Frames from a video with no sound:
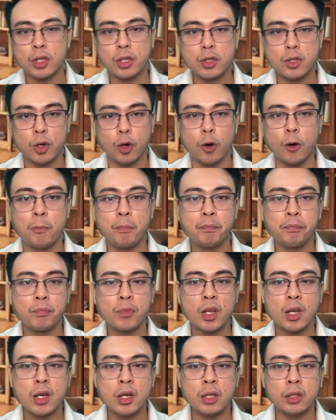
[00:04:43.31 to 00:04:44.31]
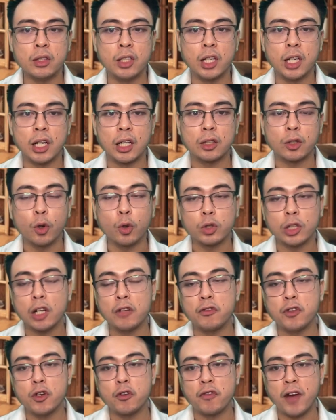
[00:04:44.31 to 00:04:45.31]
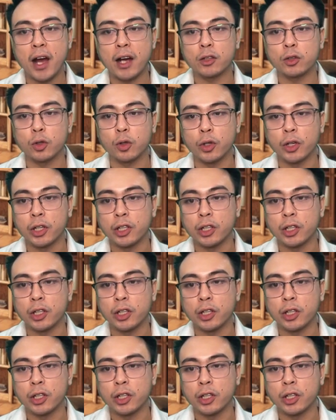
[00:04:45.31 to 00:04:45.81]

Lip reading: So the total view factor